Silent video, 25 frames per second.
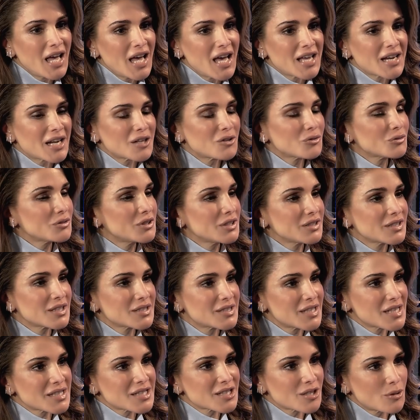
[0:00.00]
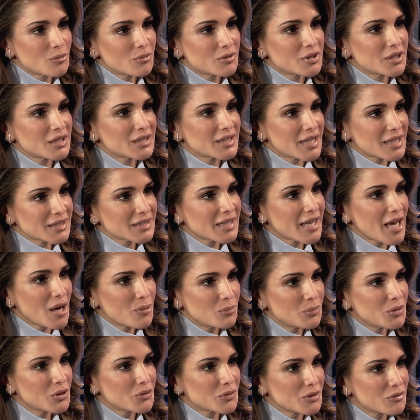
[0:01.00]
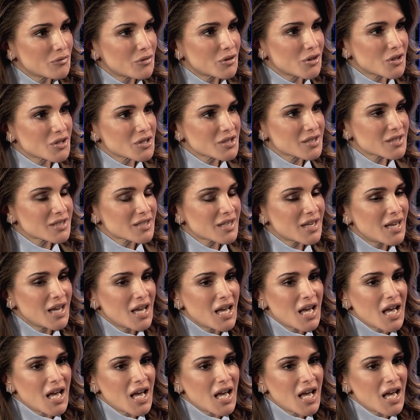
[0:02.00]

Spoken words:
And I don't think that that's something that can be reversed.